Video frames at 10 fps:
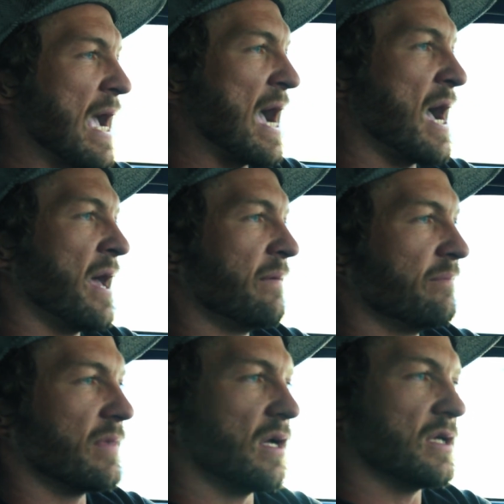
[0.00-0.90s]
had,
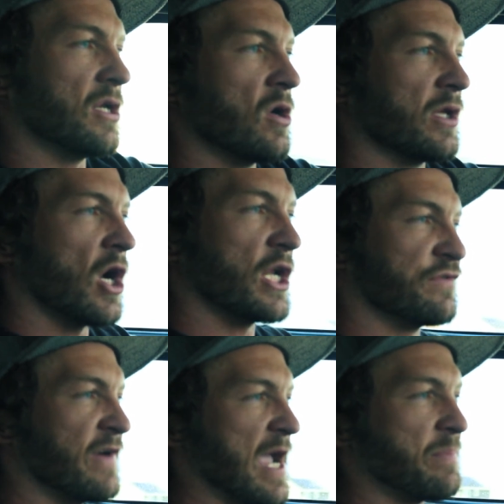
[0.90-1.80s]
you know, a Dodge
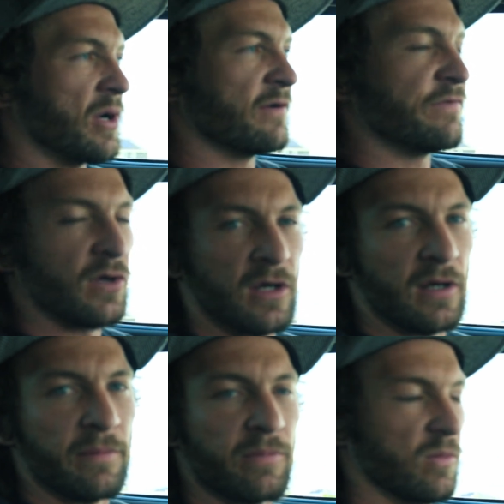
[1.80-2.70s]
Viper
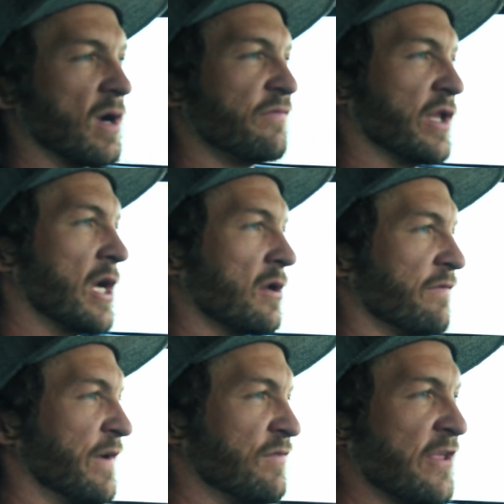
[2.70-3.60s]
for roughly under
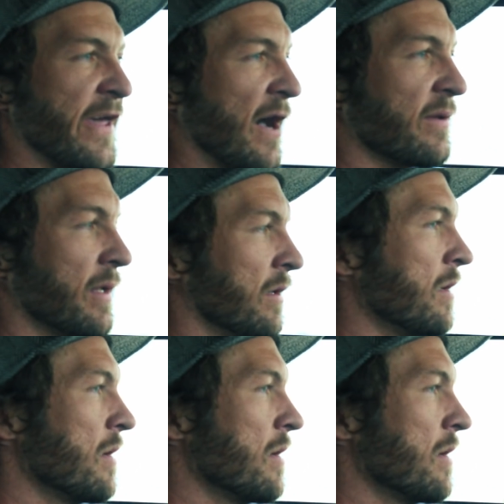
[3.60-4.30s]
50,000.